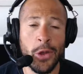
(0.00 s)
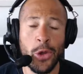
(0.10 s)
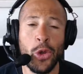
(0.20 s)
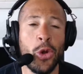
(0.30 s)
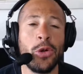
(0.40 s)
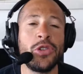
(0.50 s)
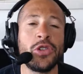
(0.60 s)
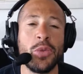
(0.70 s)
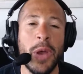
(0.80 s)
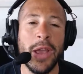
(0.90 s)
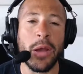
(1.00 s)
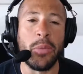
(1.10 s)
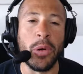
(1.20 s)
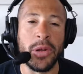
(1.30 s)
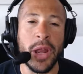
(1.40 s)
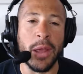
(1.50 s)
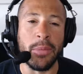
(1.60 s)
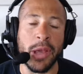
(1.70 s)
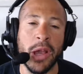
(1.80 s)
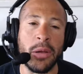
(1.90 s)
You don't just wake up one day and
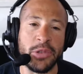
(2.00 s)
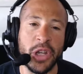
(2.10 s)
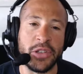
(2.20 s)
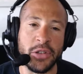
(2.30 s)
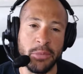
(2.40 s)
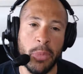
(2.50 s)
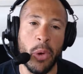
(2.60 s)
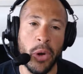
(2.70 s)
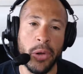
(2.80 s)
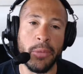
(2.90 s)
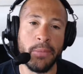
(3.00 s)
become Jason Bourne.